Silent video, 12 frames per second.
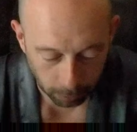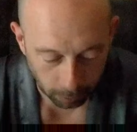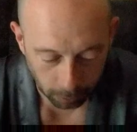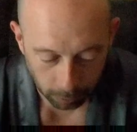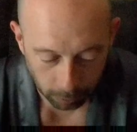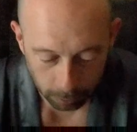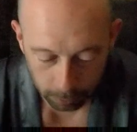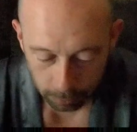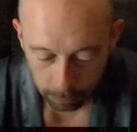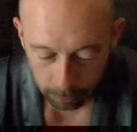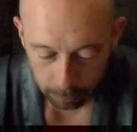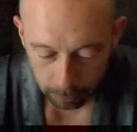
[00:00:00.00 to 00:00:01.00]

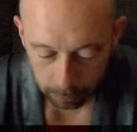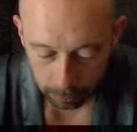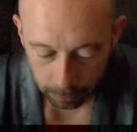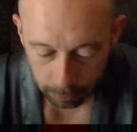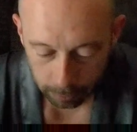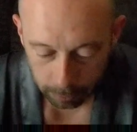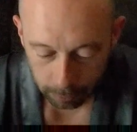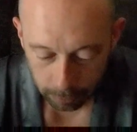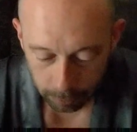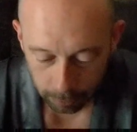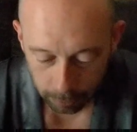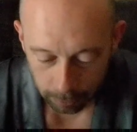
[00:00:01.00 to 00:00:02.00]

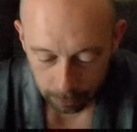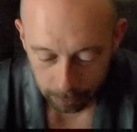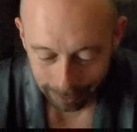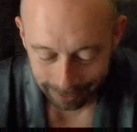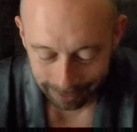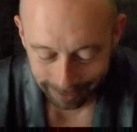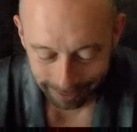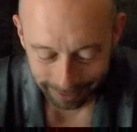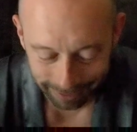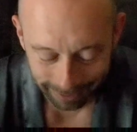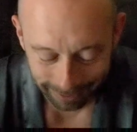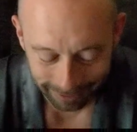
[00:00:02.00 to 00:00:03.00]

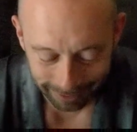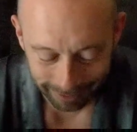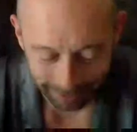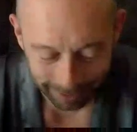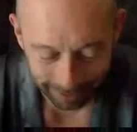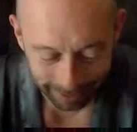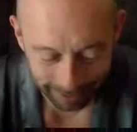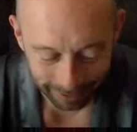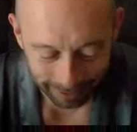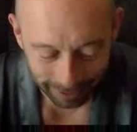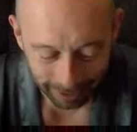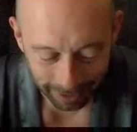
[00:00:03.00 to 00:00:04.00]

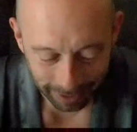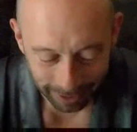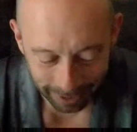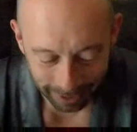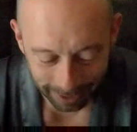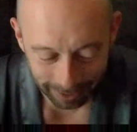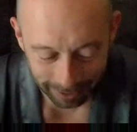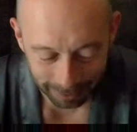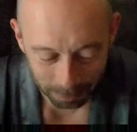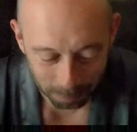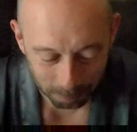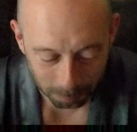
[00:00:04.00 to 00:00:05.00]

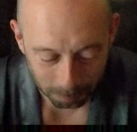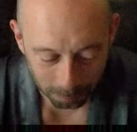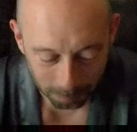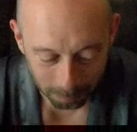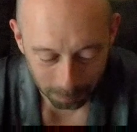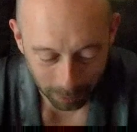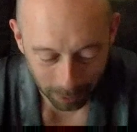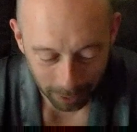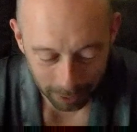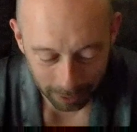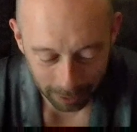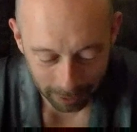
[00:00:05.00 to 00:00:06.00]

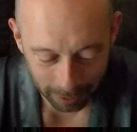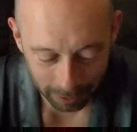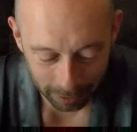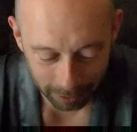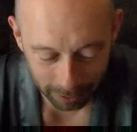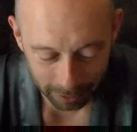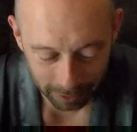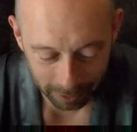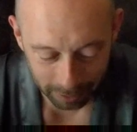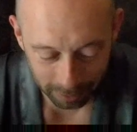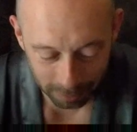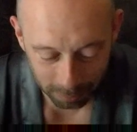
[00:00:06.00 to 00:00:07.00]

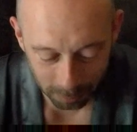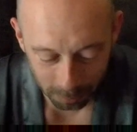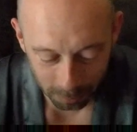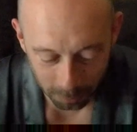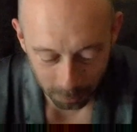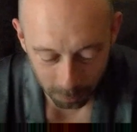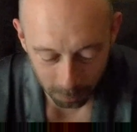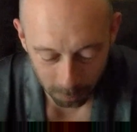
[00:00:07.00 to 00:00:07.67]
[no speech]